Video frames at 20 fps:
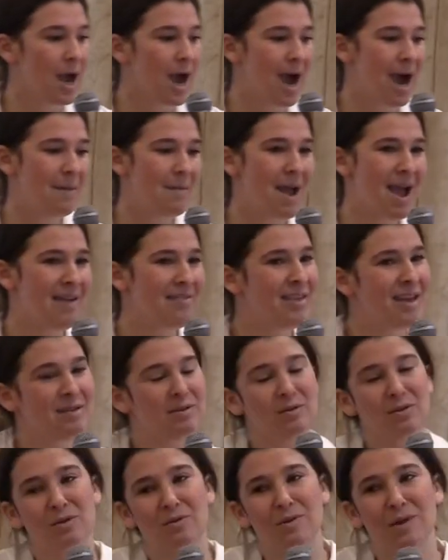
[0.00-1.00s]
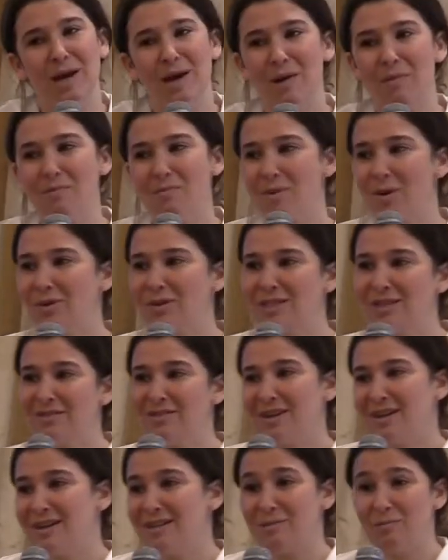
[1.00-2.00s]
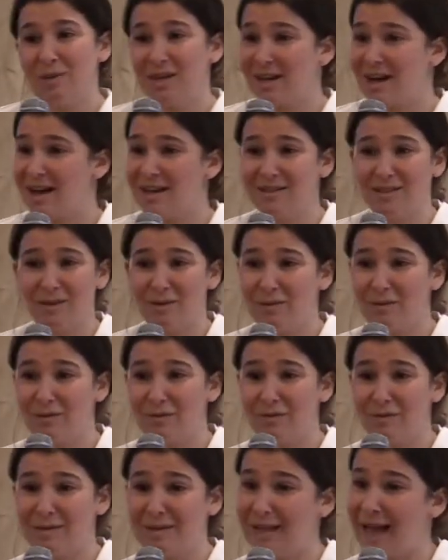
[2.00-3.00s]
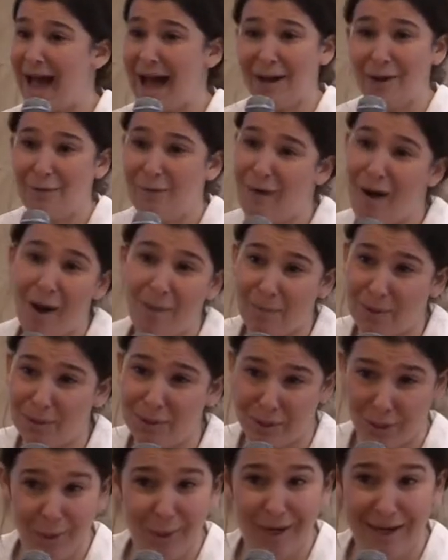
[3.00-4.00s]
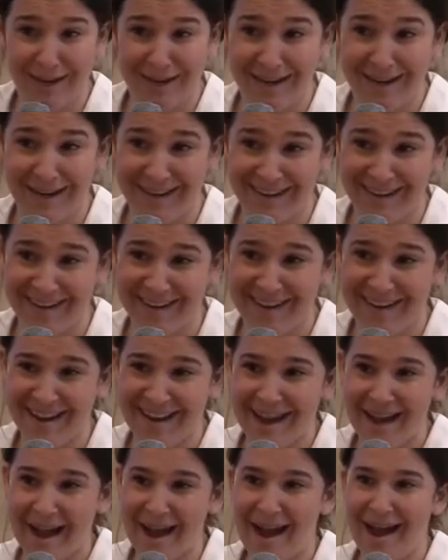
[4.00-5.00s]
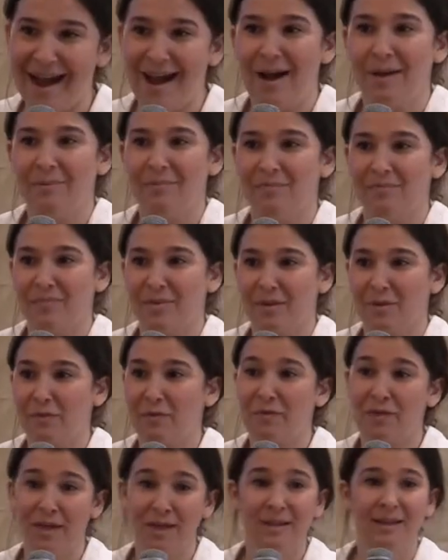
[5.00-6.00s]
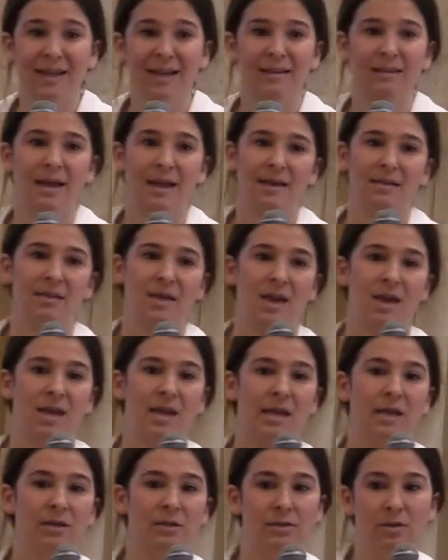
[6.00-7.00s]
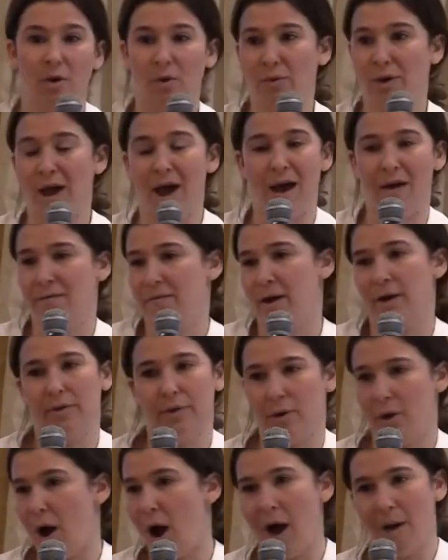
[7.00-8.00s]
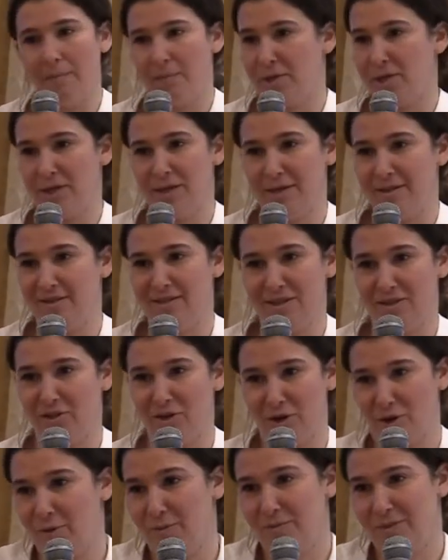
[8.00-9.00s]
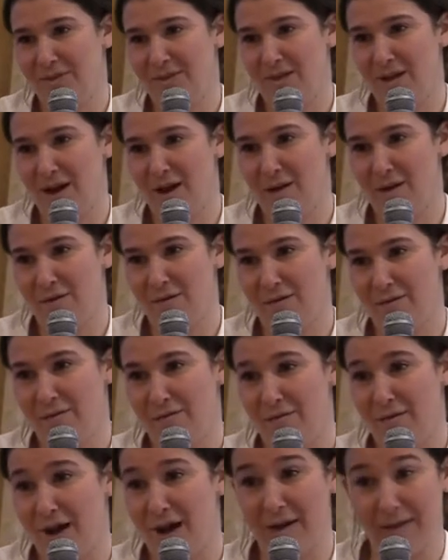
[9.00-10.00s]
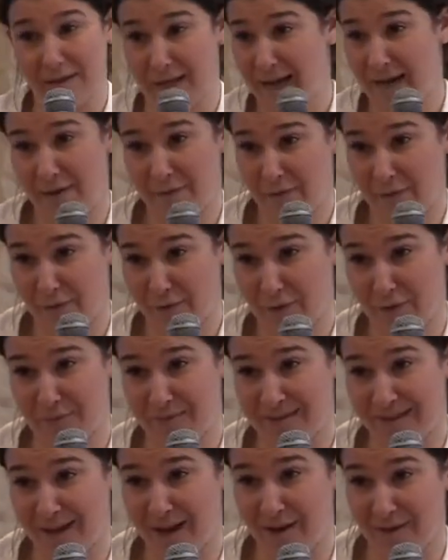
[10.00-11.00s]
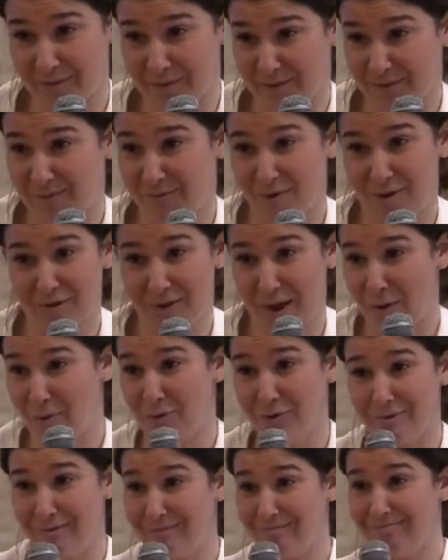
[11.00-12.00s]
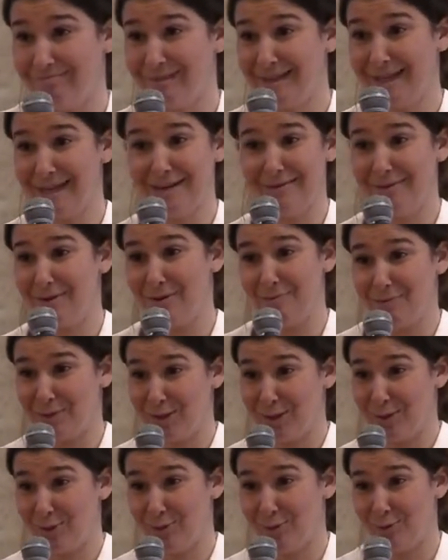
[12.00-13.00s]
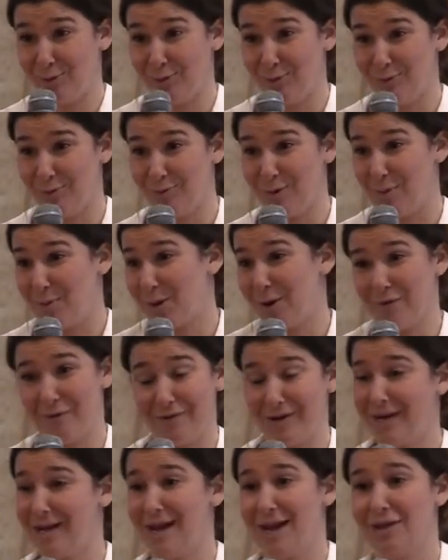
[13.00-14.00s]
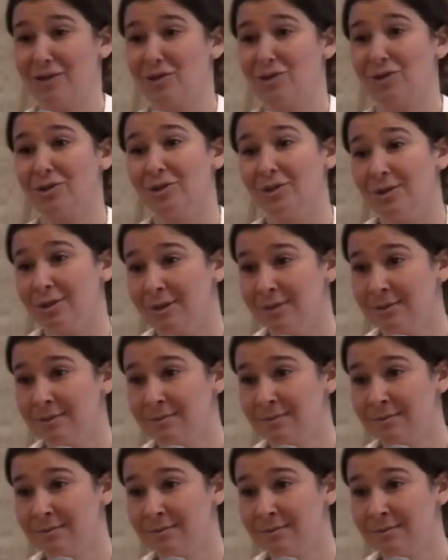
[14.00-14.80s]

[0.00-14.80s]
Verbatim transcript: Um, and then uh, most of it is because of lack of opportunity. Um, feeling like they don't have other options in terms of a life for themselves what, that will lead them to what their financial